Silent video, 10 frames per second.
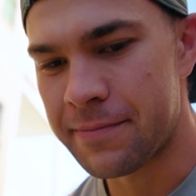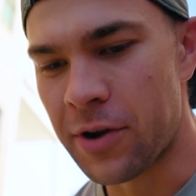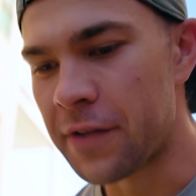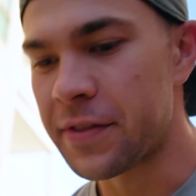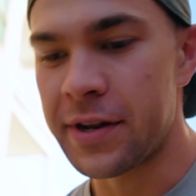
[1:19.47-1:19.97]

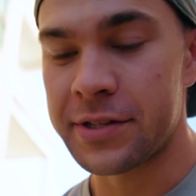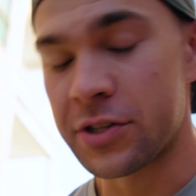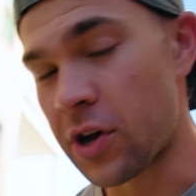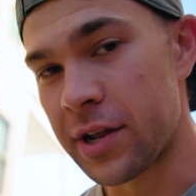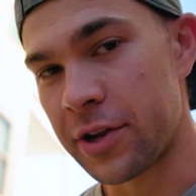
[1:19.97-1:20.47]
Not that
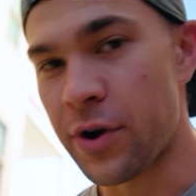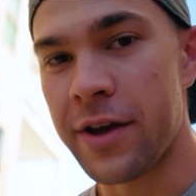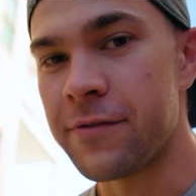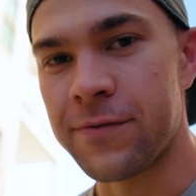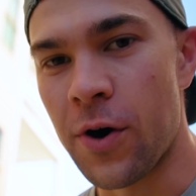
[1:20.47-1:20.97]
it's not a
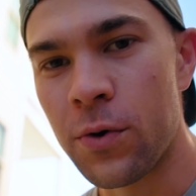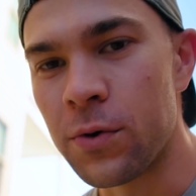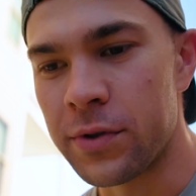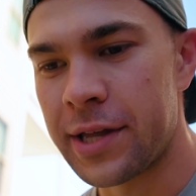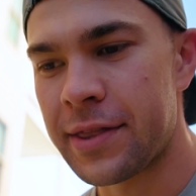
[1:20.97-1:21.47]
great
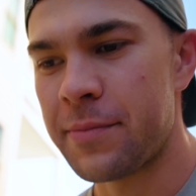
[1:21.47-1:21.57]
focal length.